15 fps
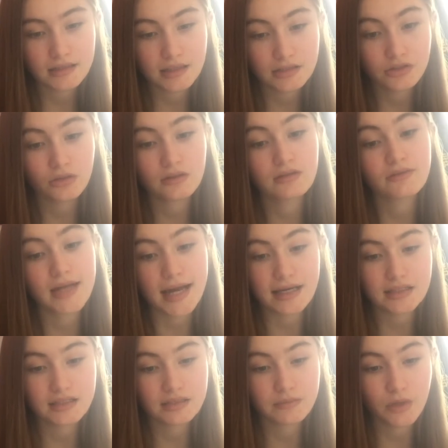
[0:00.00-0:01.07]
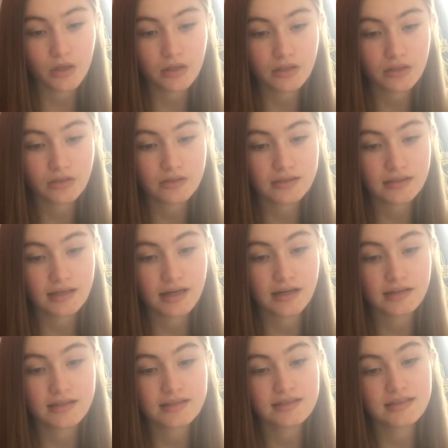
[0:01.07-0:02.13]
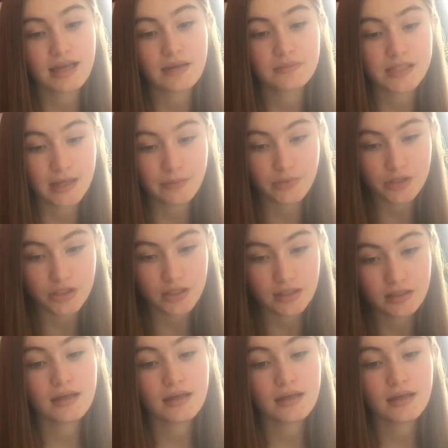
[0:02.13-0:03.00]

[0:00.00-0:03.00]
total reactant molecules are at the same temperature,